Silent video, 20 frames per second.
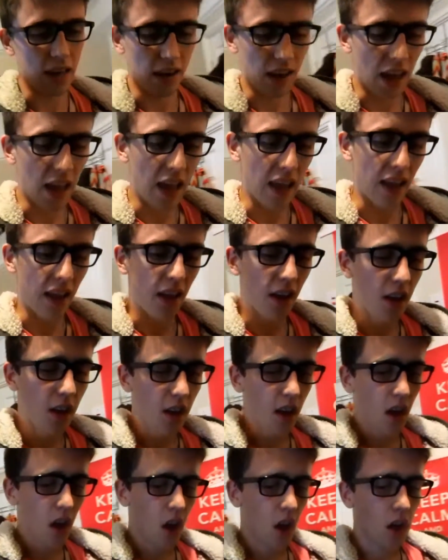in a
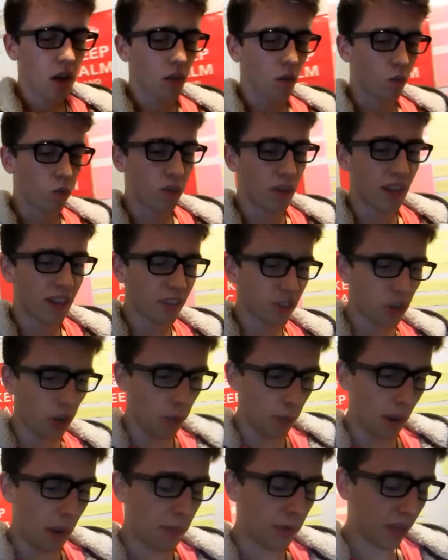
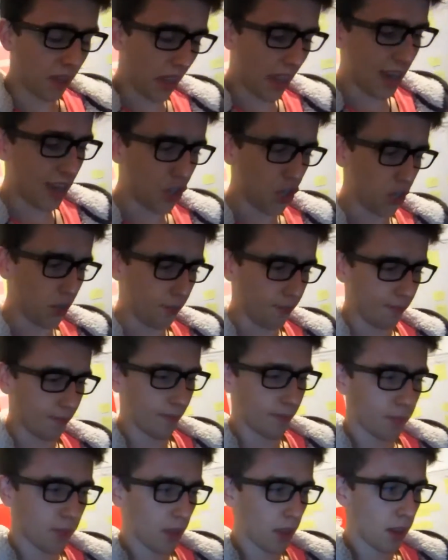desktop application.
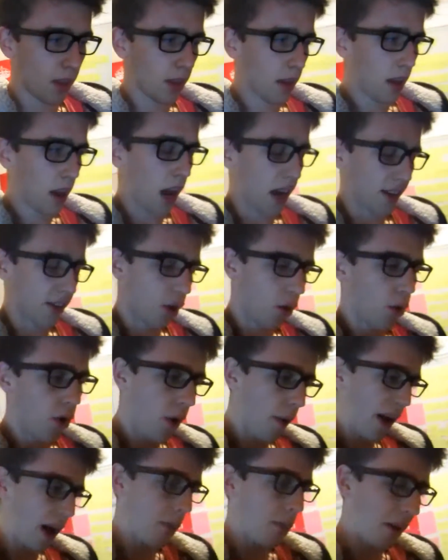I don't
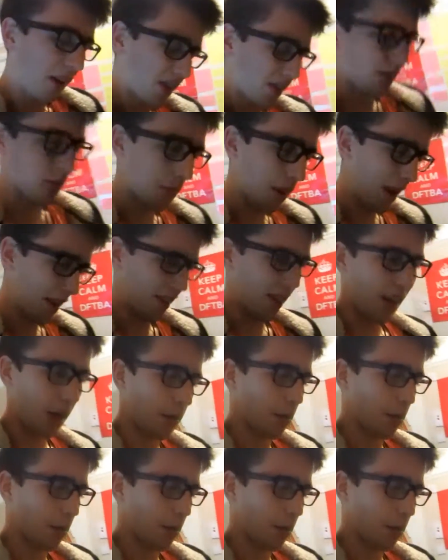know how best to make that